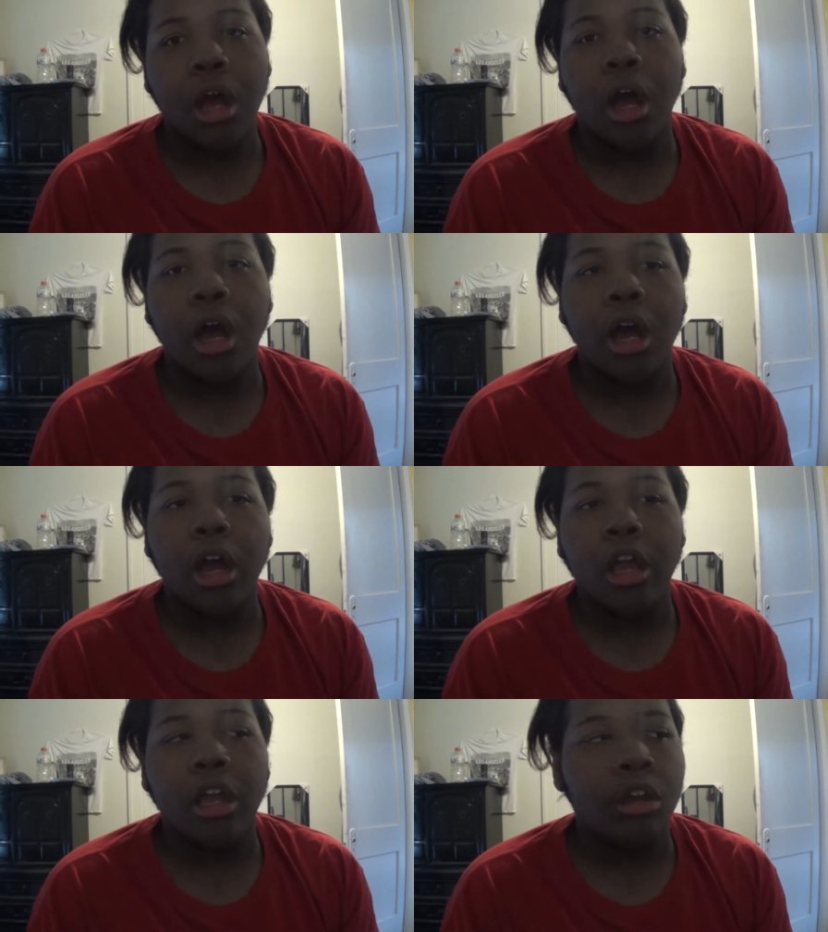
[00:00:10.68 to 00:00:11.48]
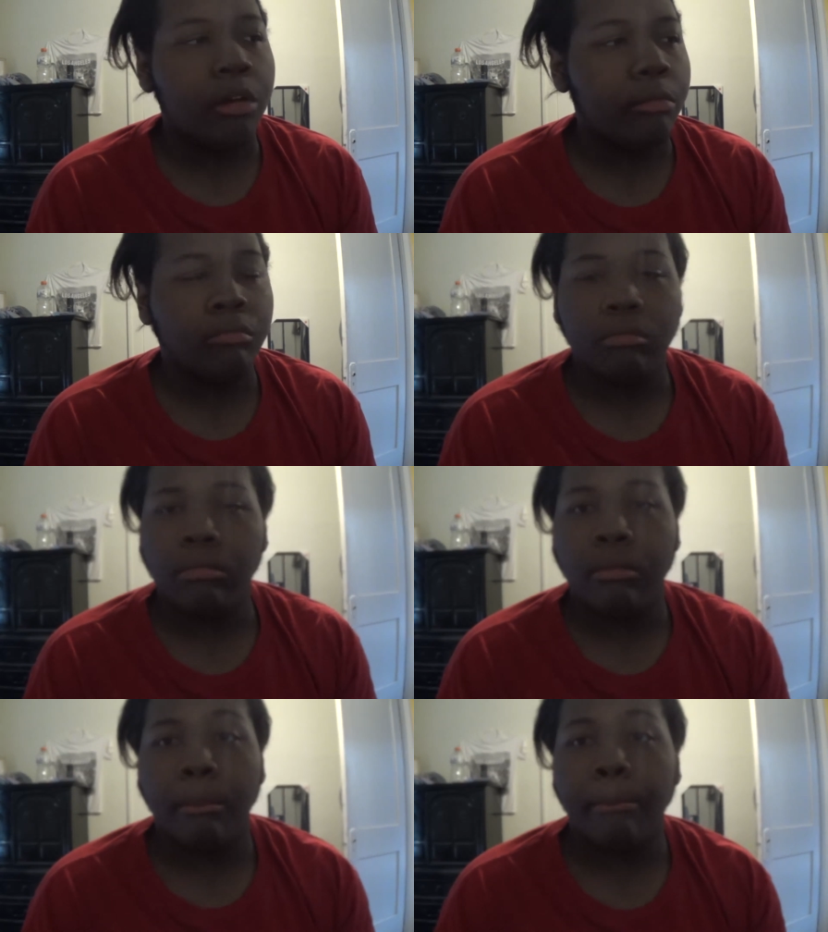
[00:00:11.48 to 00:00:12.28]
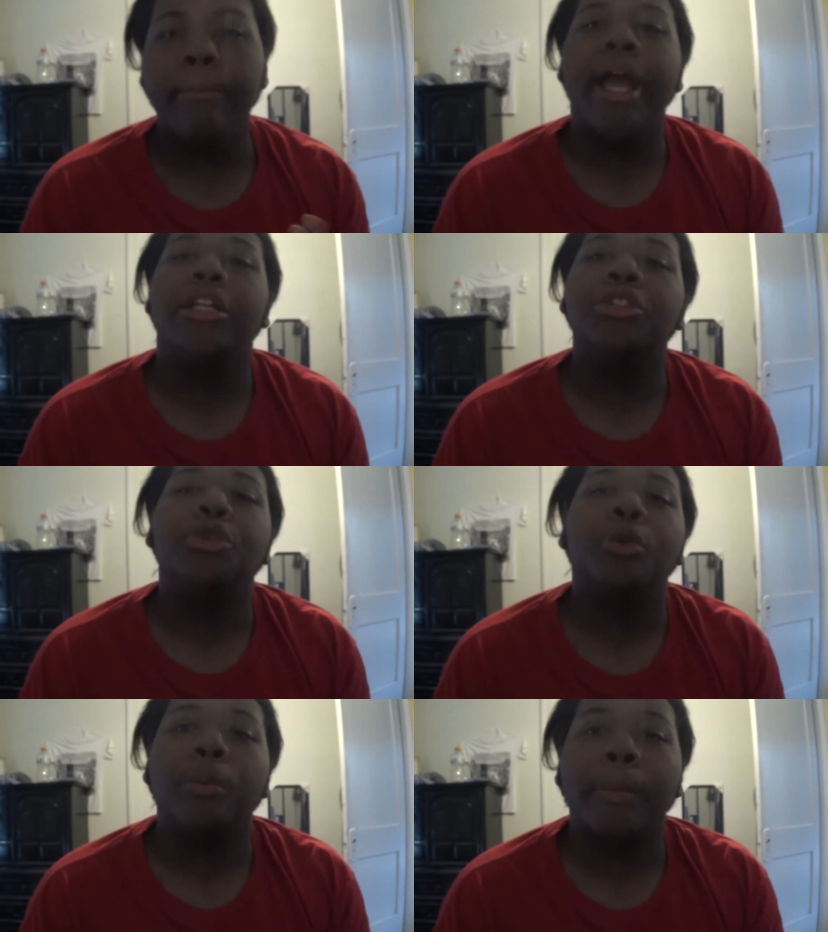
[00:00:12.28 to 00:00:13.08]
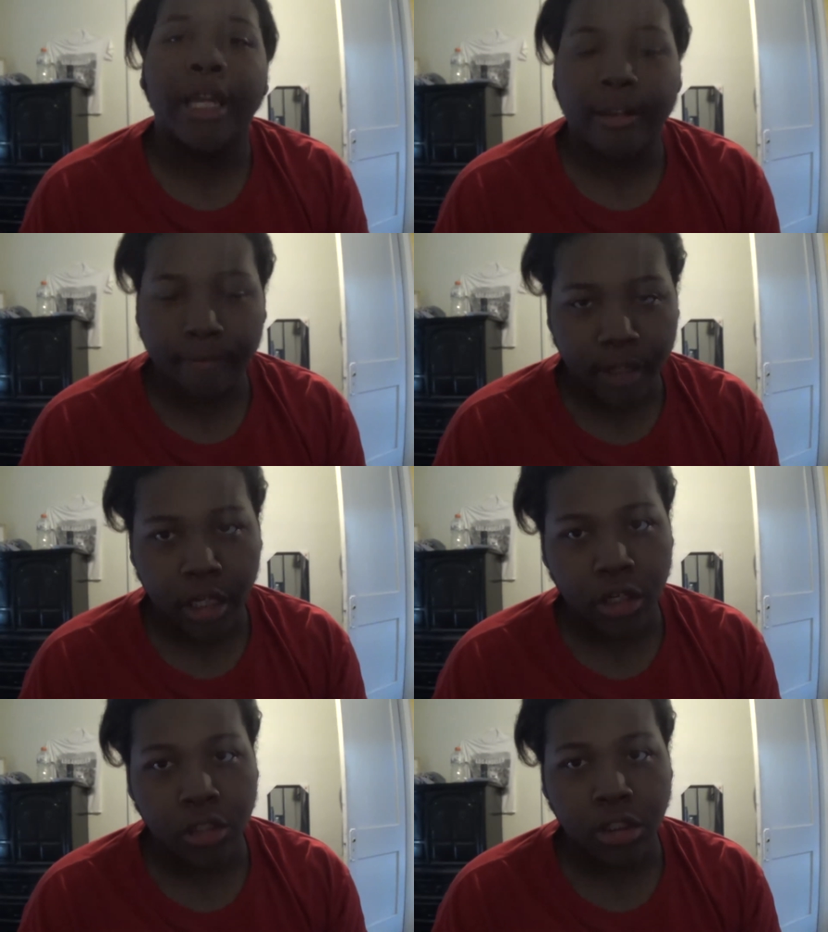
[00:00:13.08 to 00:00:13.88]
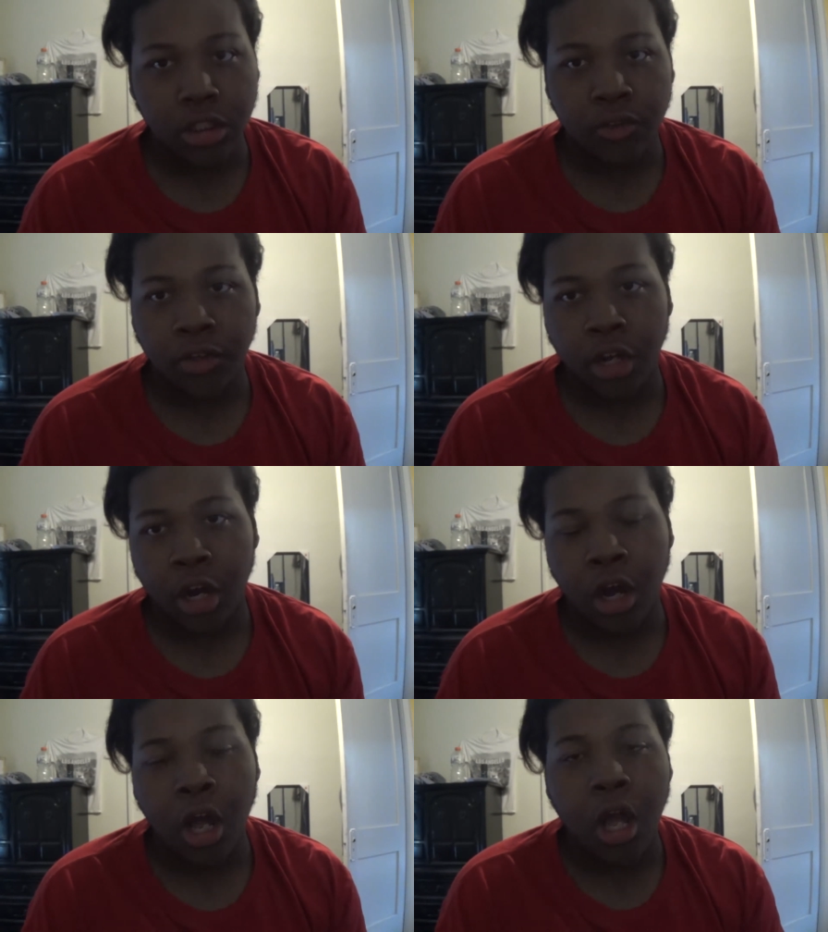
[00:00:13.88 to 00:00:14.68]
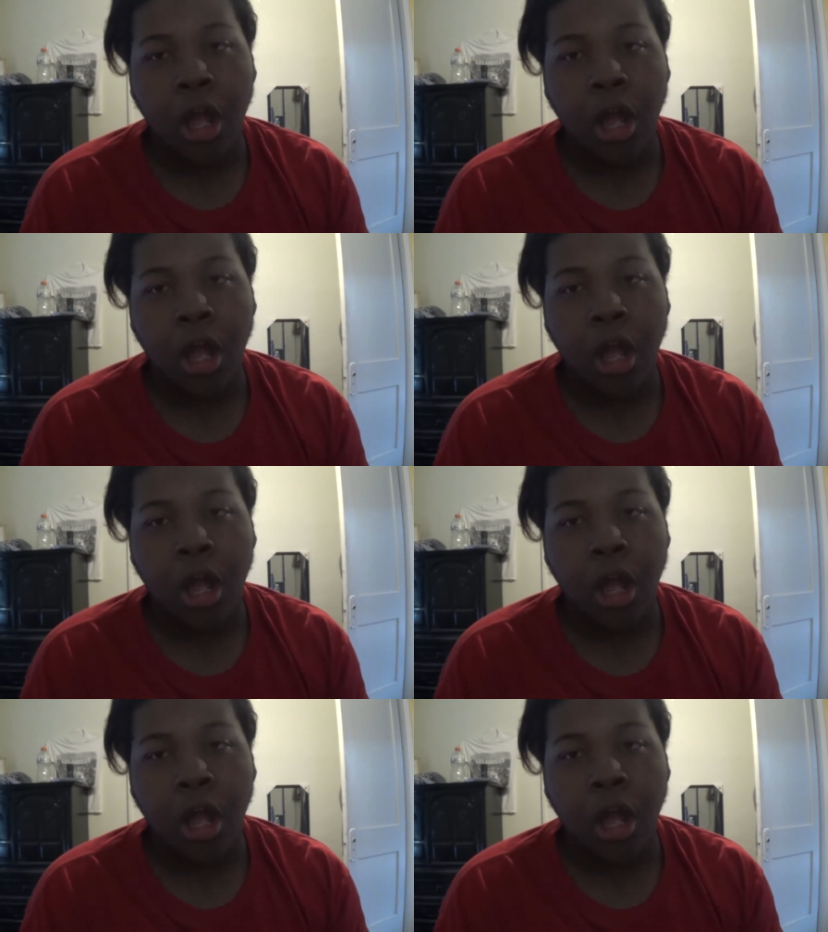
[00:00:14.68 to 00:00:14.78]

I am back to making videos for y'all.